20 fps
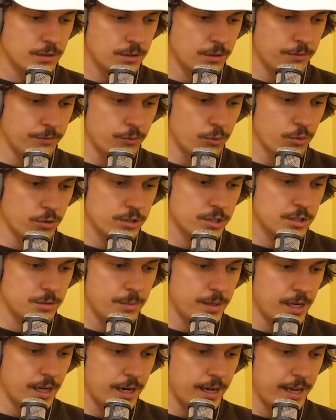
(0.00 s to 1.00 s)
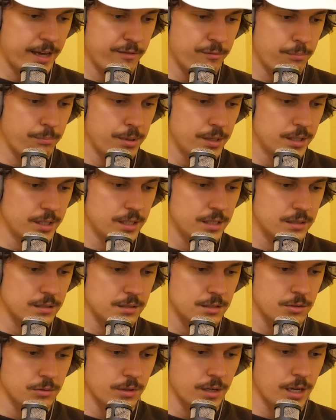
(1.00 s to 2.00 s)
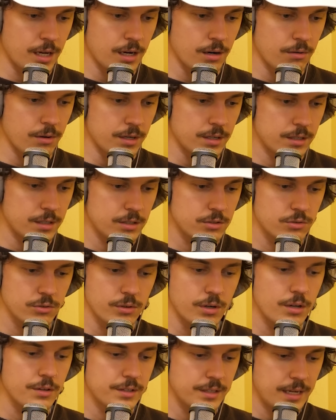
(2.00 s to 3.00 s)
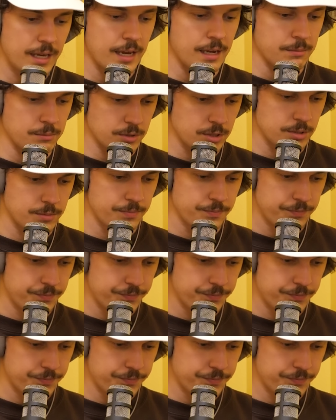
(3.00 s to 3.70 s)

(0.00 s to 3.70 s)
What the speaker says: Divorce me. I have billions to inherit. These are all the names.